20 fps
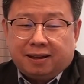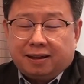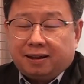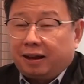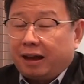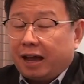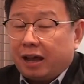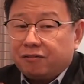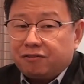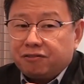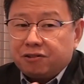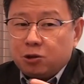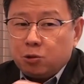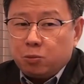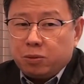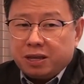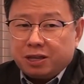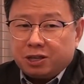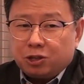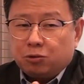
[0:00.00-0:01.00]
Now, every
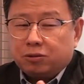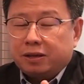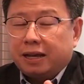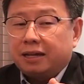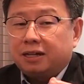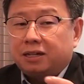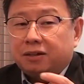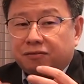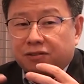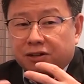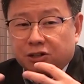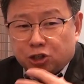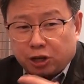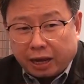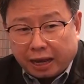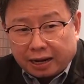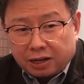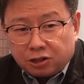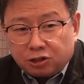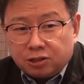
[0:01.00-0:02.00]
week you'll get different
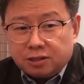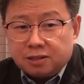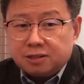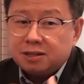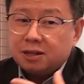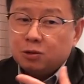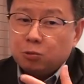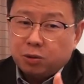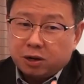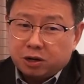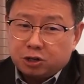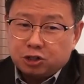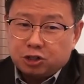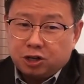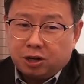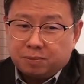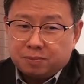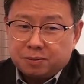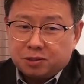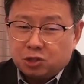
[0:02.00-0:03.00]
challenges and
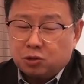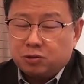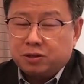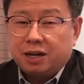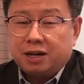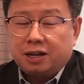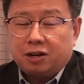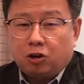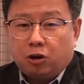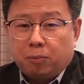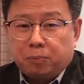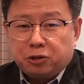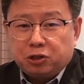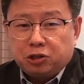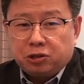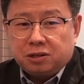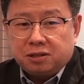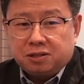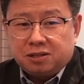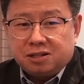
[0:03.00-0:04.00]
workshops. You'll get an
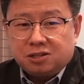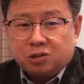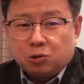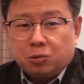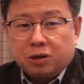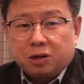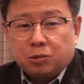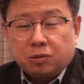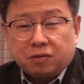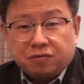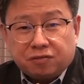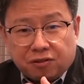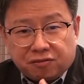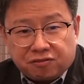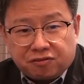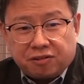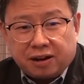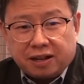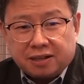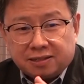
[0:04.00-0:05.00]
opportunity to work with your
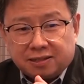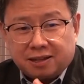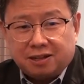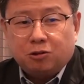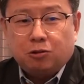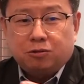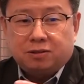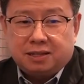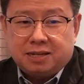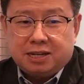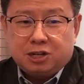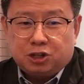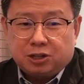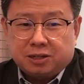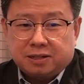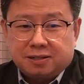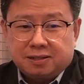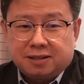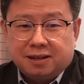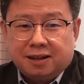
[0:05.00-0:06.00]
friends and your
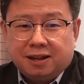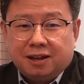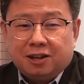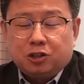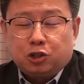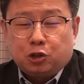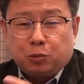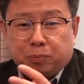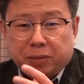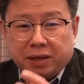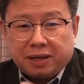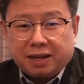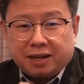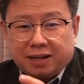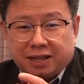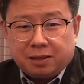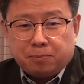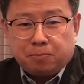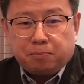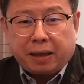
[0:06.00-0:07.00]
teachers to make an
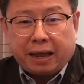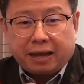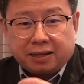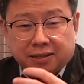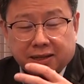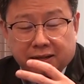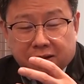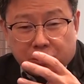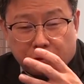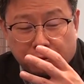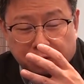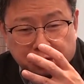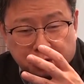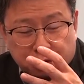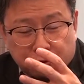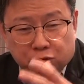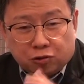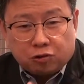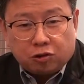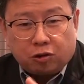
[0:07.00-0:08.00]
impact in your
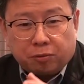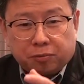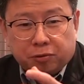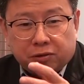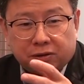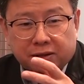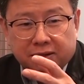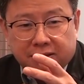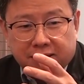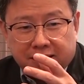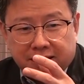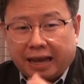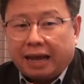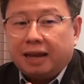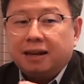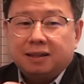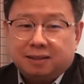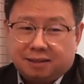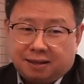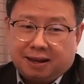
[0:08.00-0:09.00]
school community
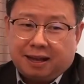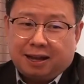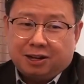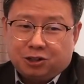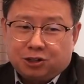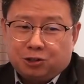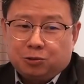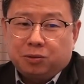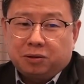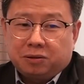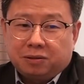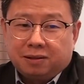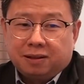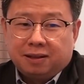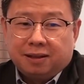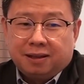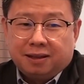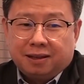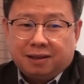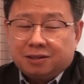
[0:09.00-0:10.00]
and in the larger world.
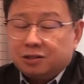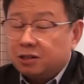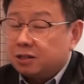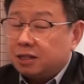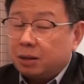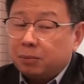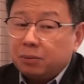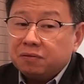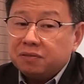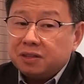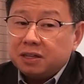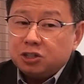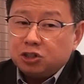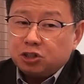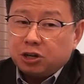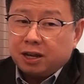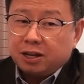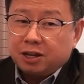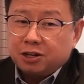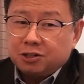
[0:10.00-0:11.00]
So some of these
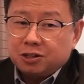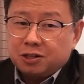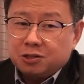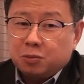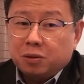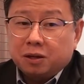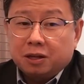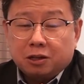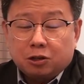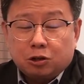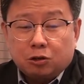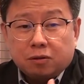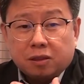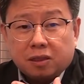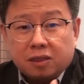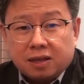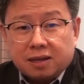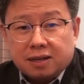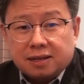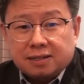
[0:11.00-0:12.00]
challenges will include
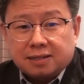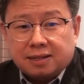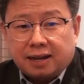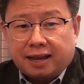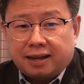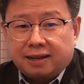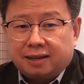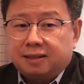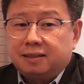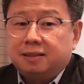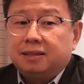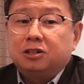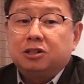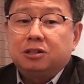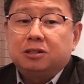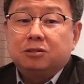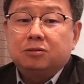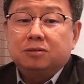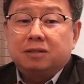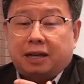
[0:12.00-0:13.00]
things like a
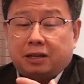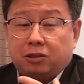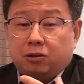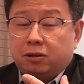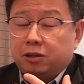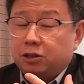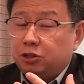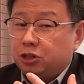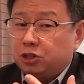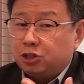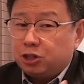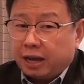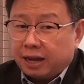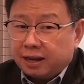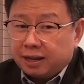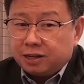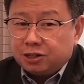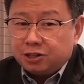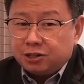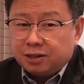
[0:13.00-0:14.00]
digital technology
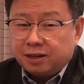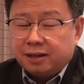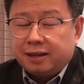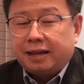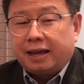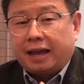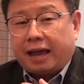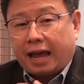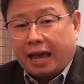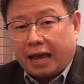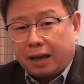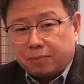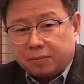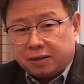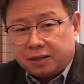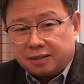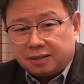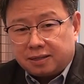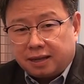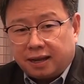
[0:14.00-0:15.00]
challenge, app
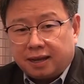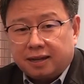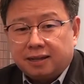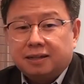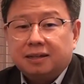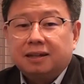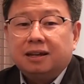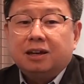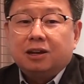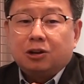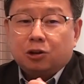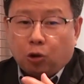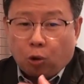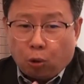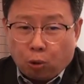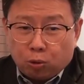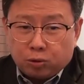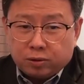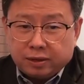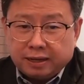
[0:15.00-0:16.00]
design,
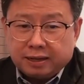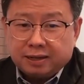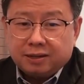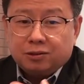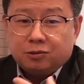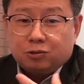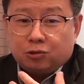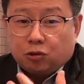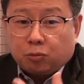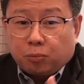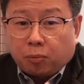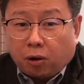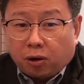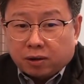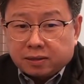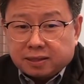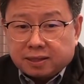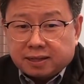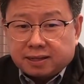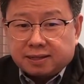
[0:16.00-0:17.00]
coding,
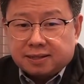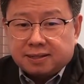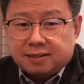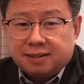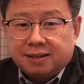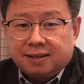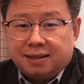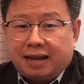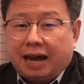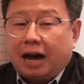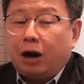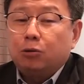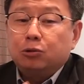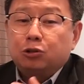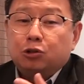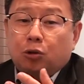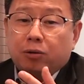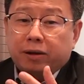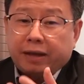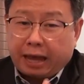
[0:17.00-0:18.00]
robotics,
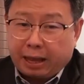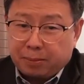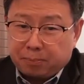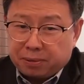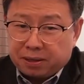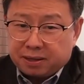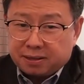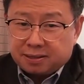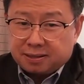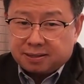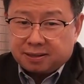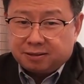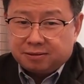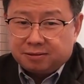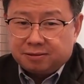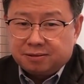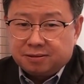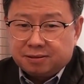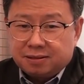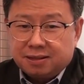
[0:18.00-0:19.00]
outdoor camping
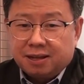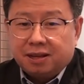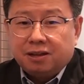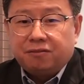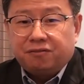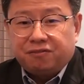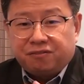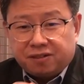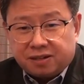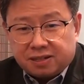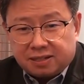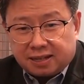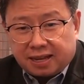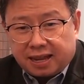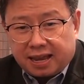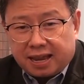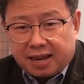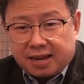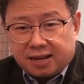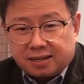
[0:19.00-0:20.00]
skills, first
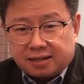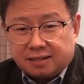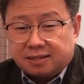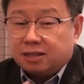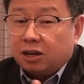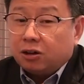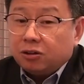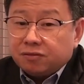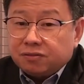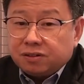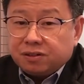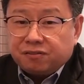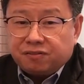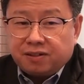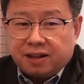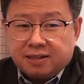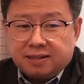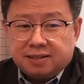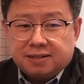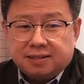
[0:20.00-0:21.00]
aid,
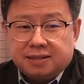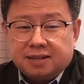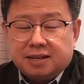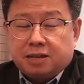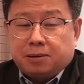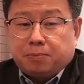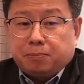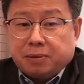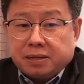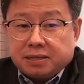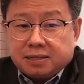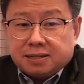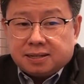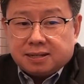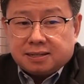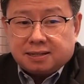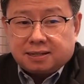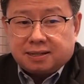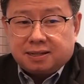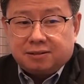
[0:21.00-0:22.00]
self-defense,
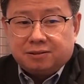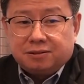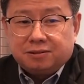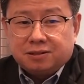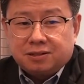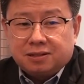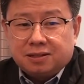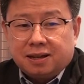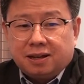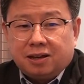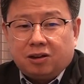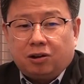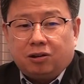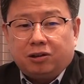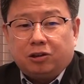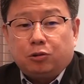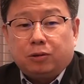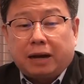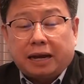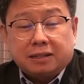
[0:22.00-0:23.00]
business skills,
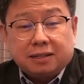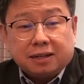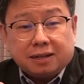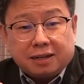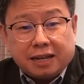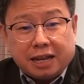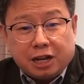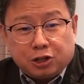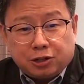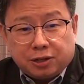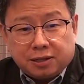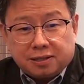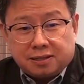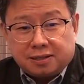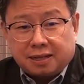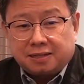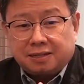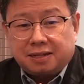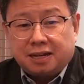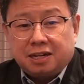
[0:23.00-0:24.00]
United Nations
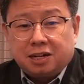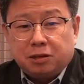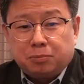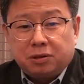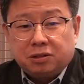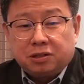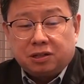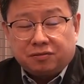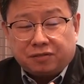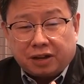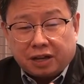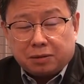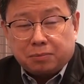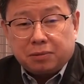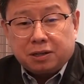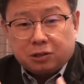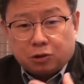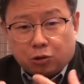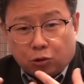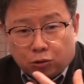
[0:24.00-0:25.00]
Sustainable
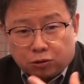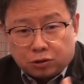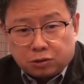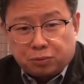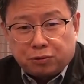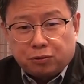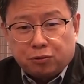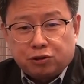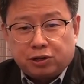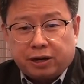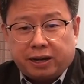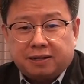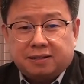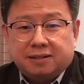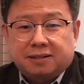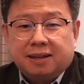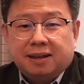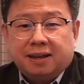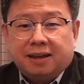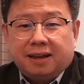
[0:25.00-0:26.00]
Development Goals
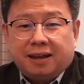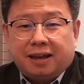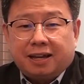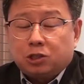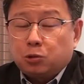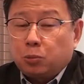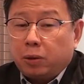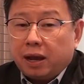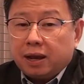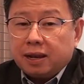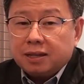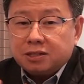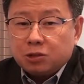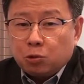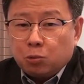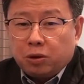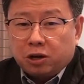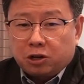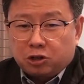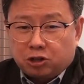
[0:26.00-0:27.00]
projects, as well as a
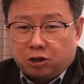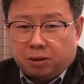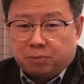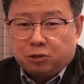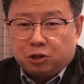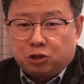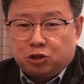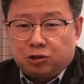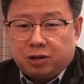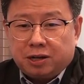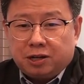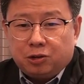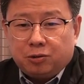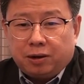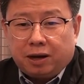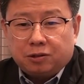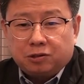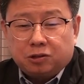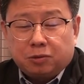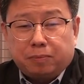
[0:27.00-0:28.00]
workshop to train you
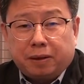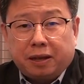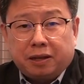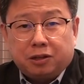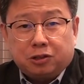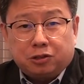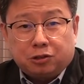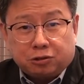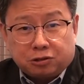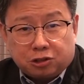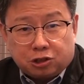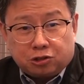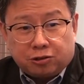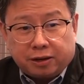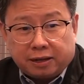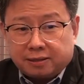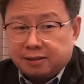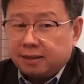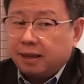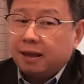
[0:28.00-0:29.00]
how to manage your
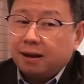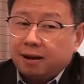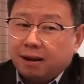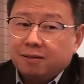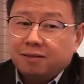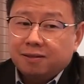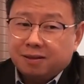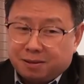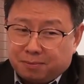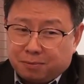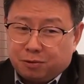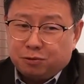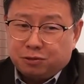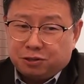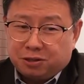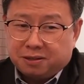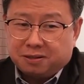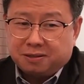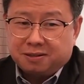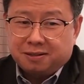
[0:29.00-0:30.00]
stress and other
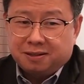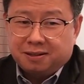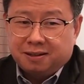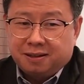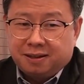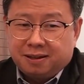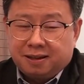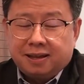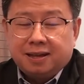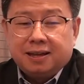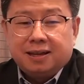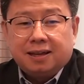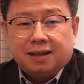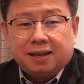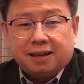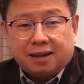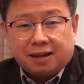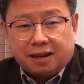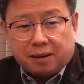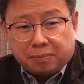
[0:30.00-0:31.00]
emotions.
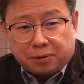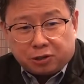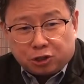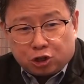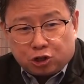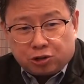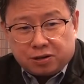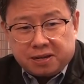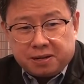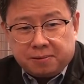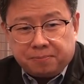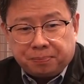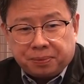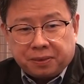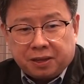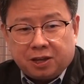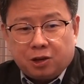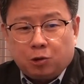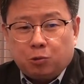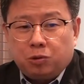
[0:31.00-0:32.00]
Number three,
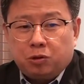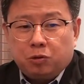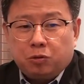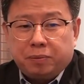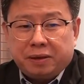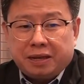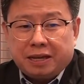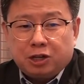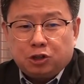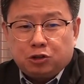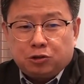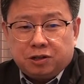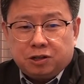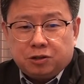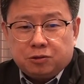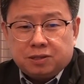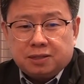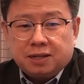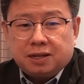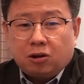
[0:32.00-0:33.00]
we will be
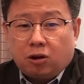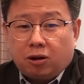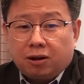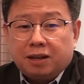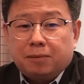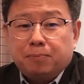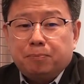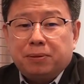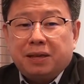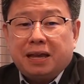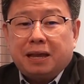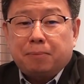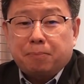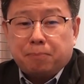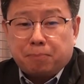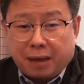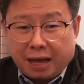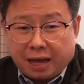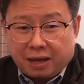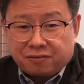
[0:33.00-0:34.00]
introducing Olympiad
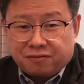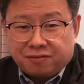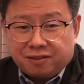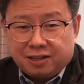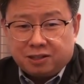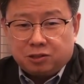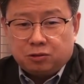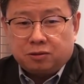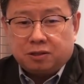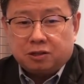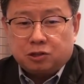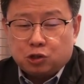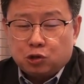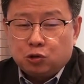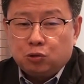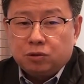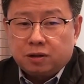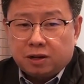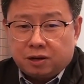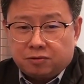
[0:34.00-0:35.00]
Math into the
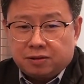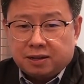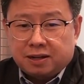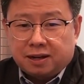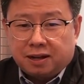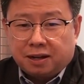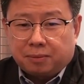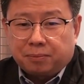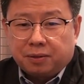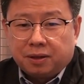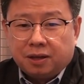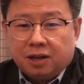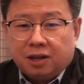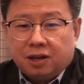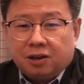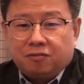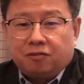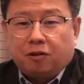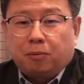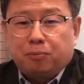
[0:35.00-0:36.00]
school curriculum
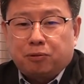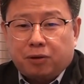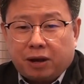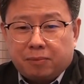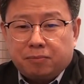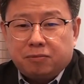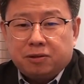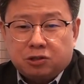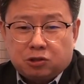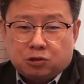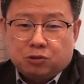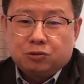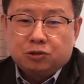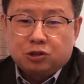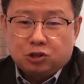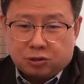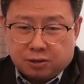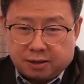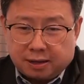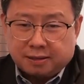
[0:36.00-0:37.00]
for primary school
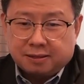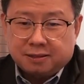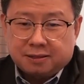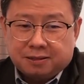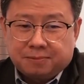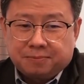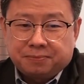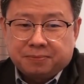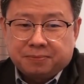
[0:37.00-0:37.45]
students.